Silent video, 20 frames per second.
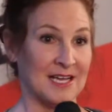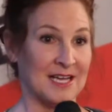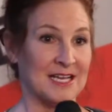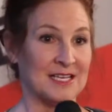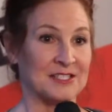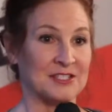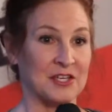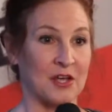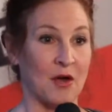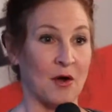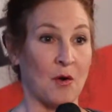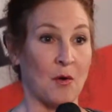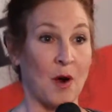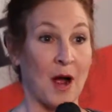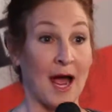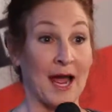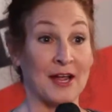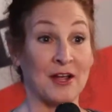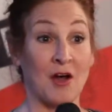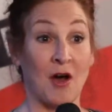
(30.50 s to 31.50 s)
So
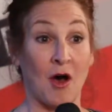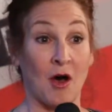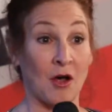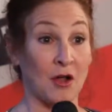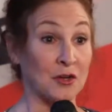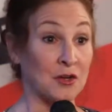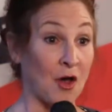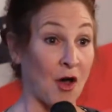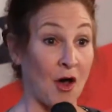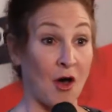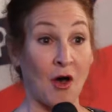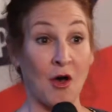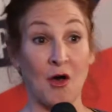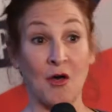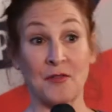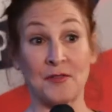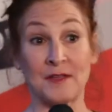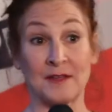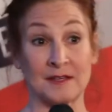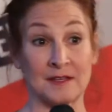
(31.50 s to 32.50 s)
I called
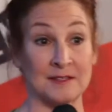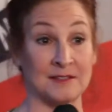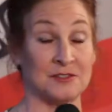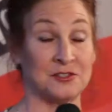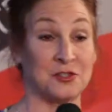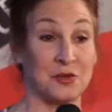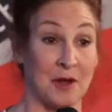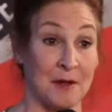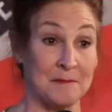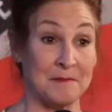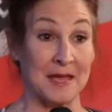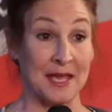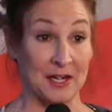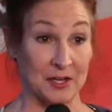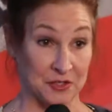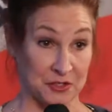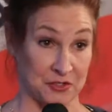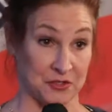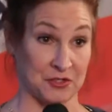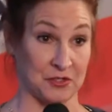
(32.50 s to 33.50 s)
all the Trump
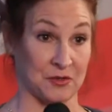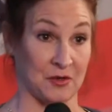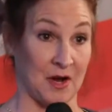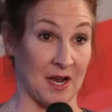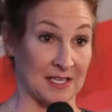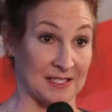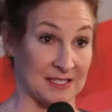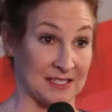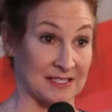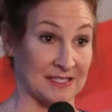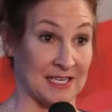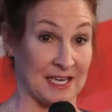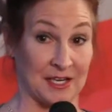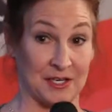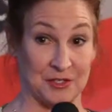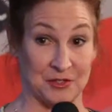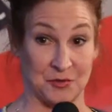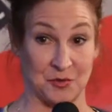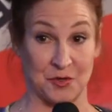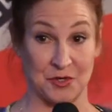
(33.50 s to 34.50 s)
managers across the
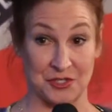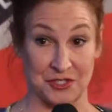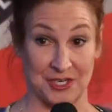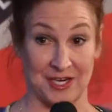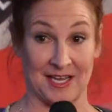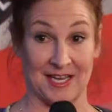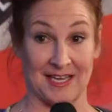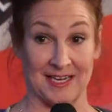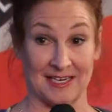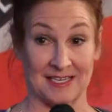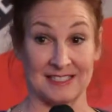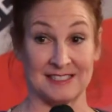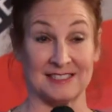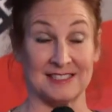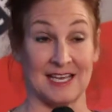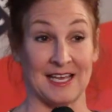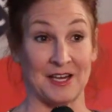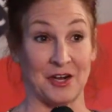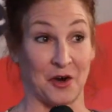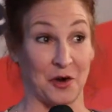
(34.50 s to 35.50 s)
state of Georgia and I
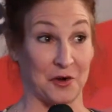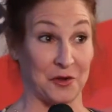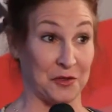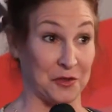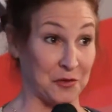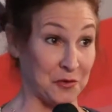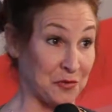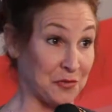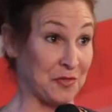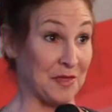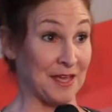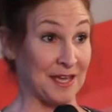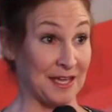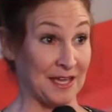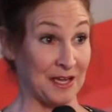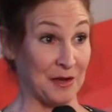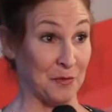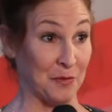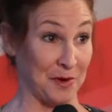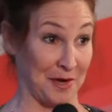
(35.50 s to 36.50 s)
said, are you
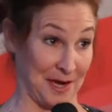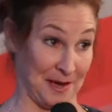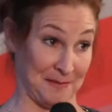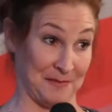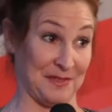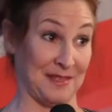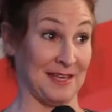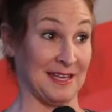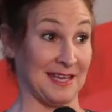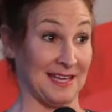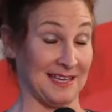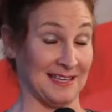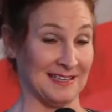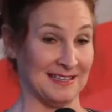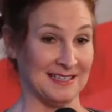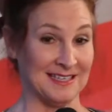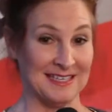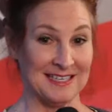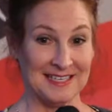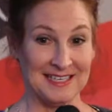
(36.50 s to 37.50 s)
thinking what I'm thinking?
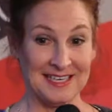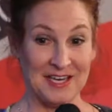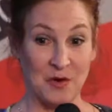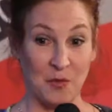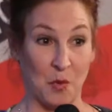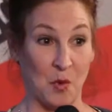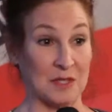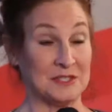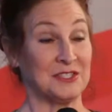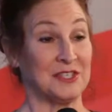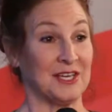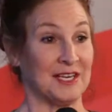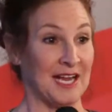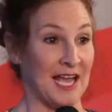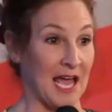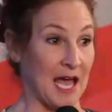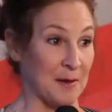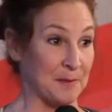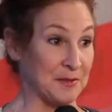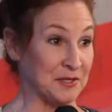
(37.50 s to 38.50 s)
What's going to
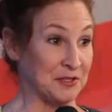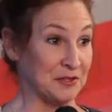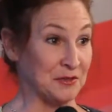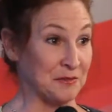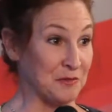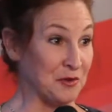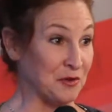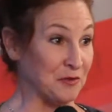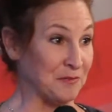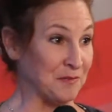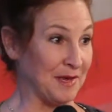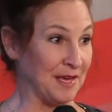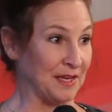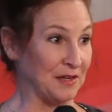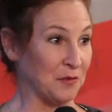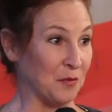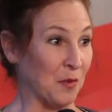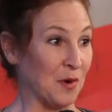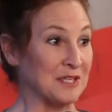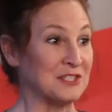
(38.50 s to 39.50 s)
happen to the
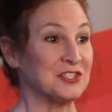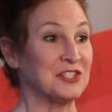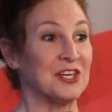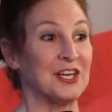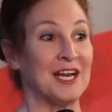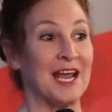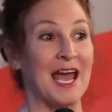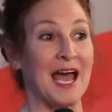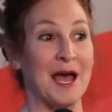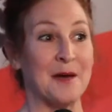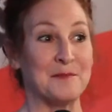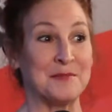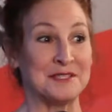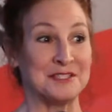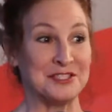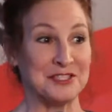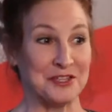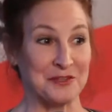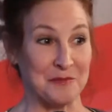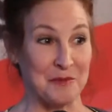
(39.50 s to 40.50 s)
movement? What's going to happen
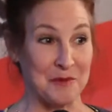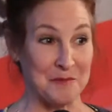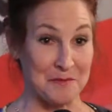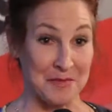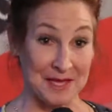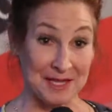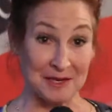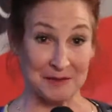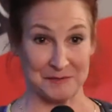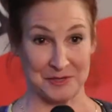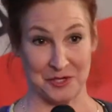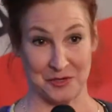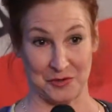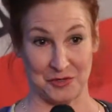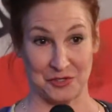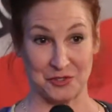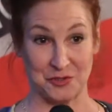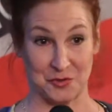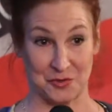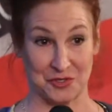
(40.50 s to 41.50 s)
to the momentum here
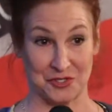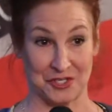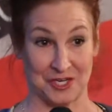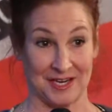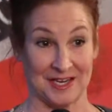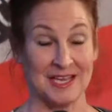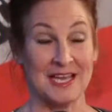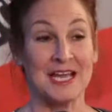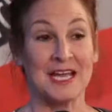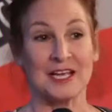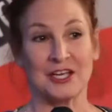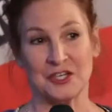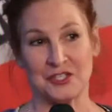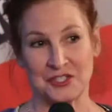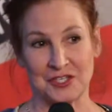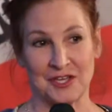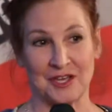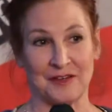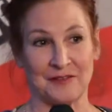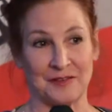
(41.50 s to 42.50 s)
in Georgia?
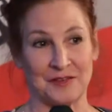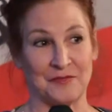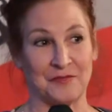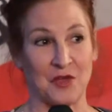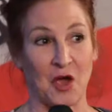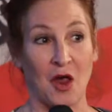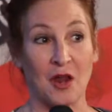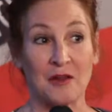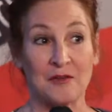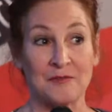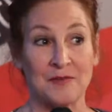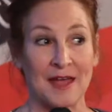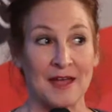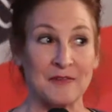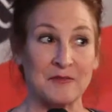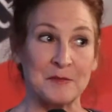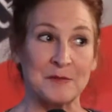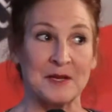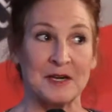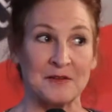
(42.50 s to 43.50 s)
Because if y'all have
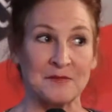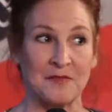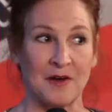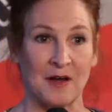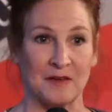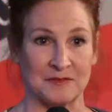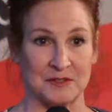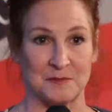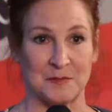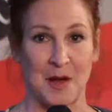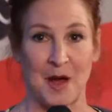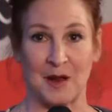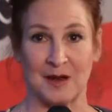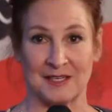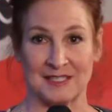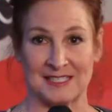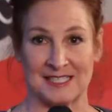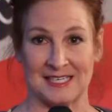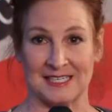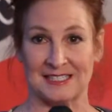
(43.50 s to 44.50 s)
ever been involved in
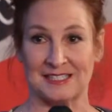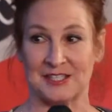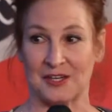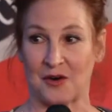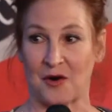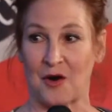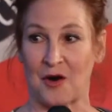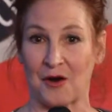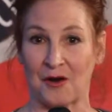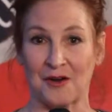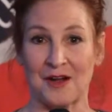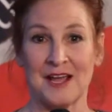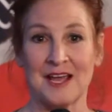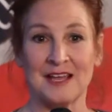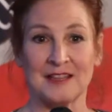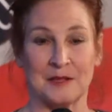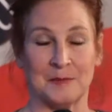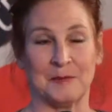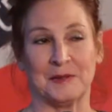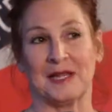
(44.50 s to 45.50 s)
politics, there are
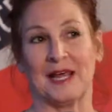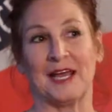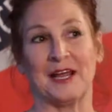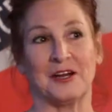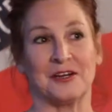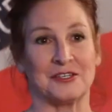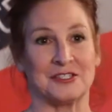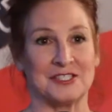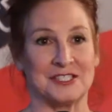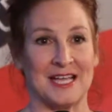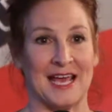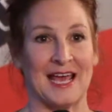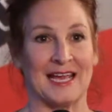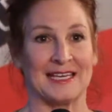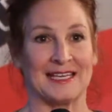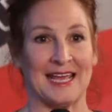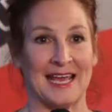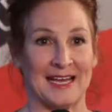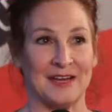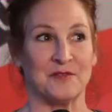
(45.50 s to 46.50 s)
the players
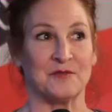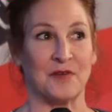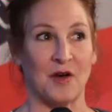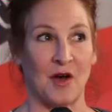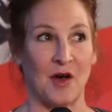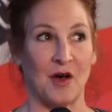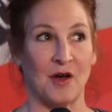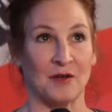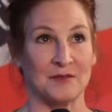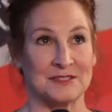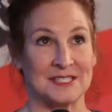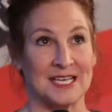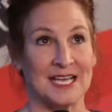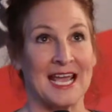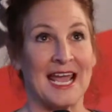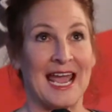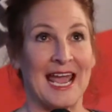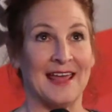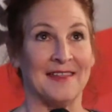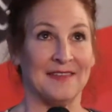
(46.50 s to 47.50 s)
that get involved
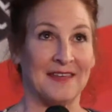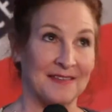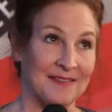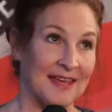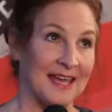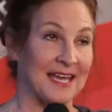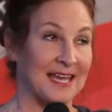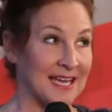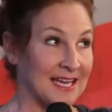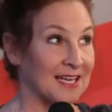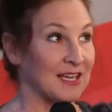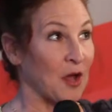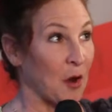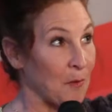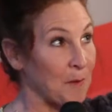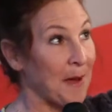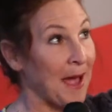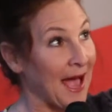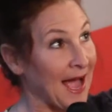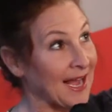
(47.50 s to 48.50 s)
and then they go
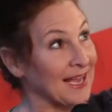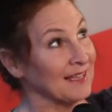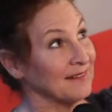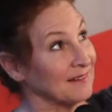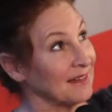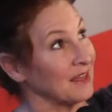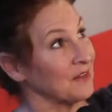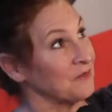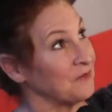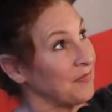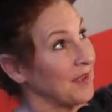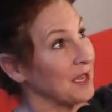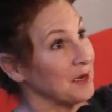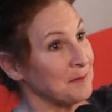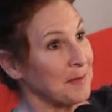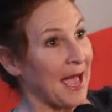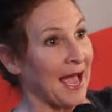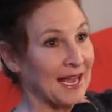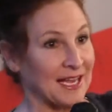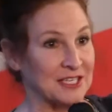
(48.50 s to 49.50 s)
back and they fade
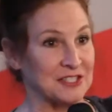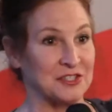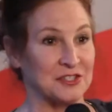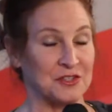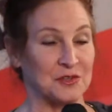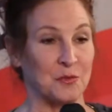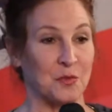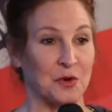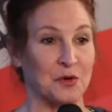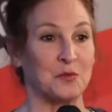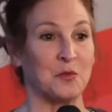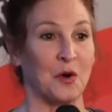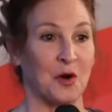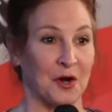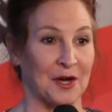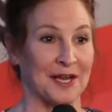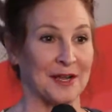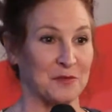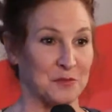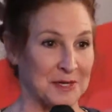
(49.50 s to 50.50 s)
back into the
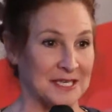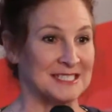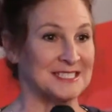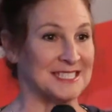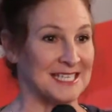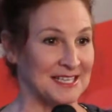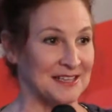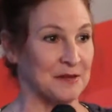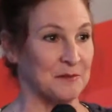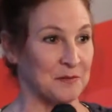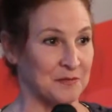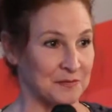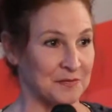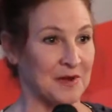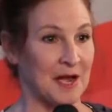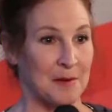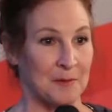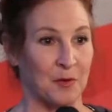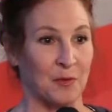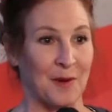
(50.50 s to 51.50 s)
woodwork and we see them
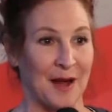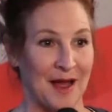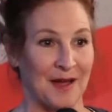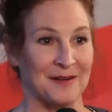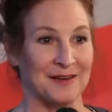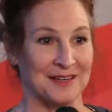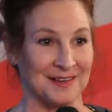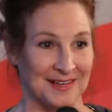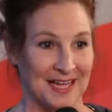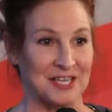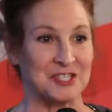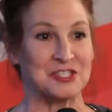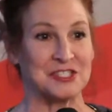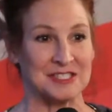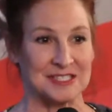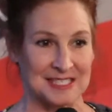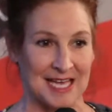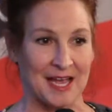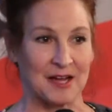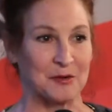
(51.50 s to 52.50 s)
come around in election
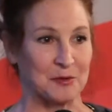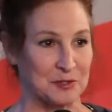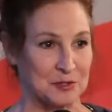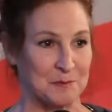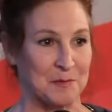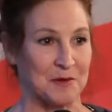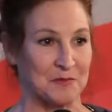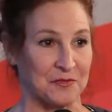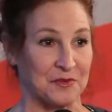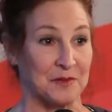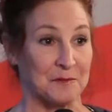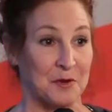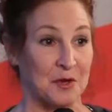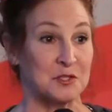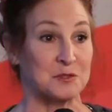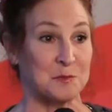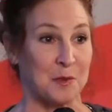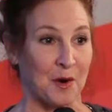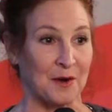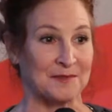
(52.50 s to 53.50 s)
cycles, but for the
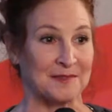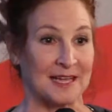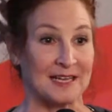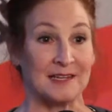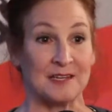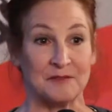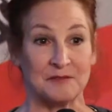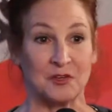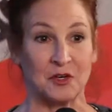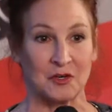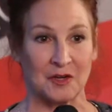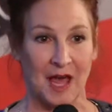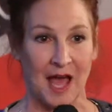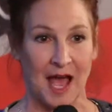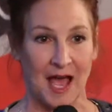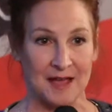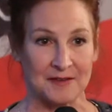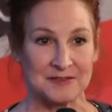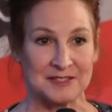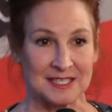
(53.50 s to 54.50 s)
most part they live their
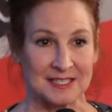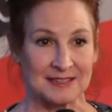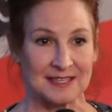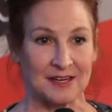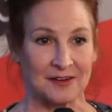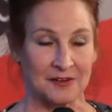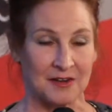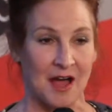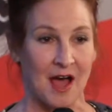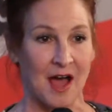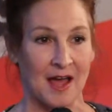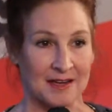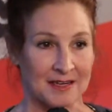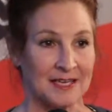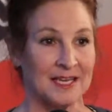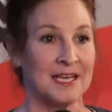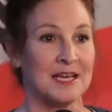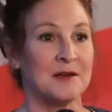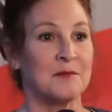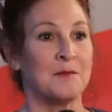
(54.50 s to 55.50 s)
lives and they're not
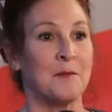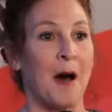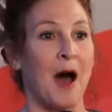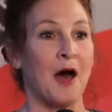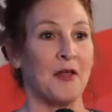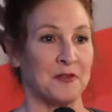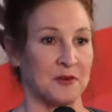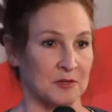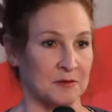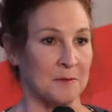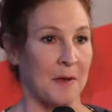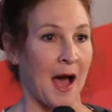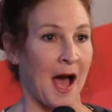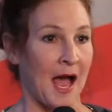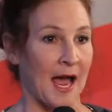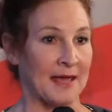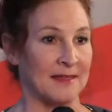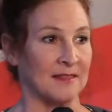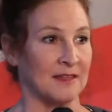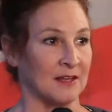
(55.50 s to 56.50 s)
bothered
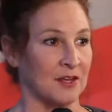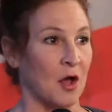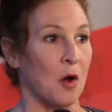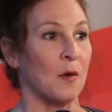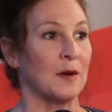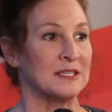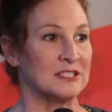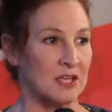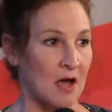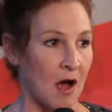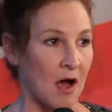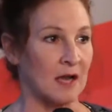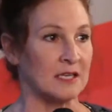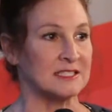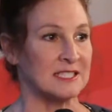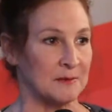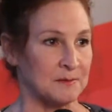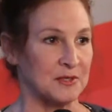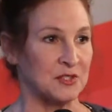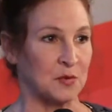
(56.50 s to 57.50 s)
by the
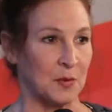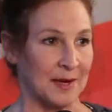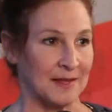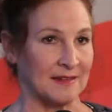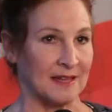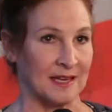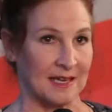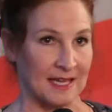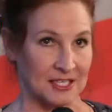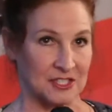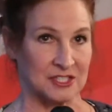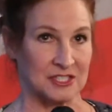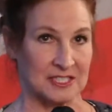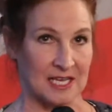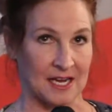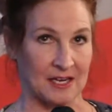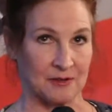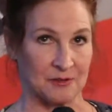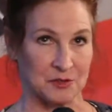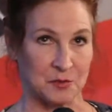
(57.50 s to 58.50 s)
goings-ons in between the election
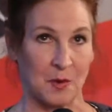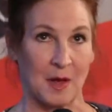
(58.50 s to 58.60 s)
cycles.